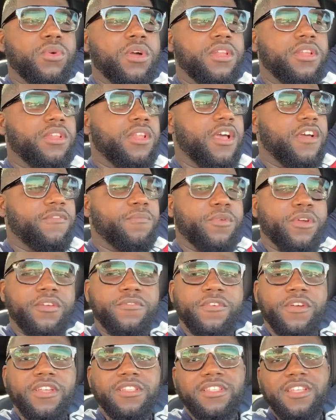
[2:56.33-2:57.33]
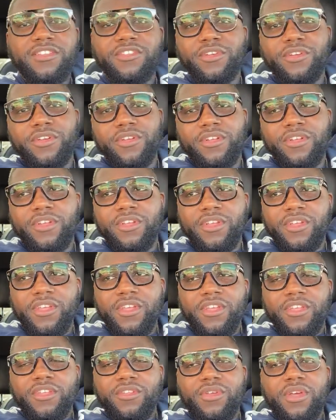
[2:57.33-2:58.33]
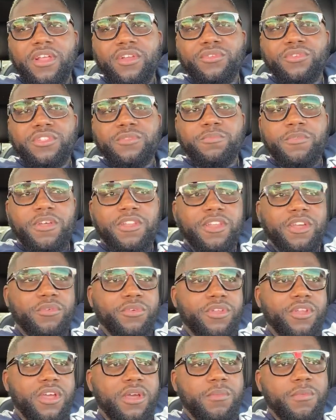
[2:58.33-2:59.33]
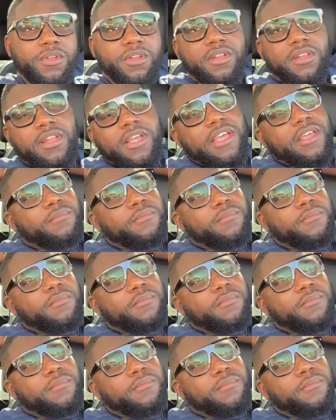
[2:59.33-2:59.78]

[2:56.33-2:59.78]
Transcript: She wanted to have breakfast at her, you know, a little spot that we normally like,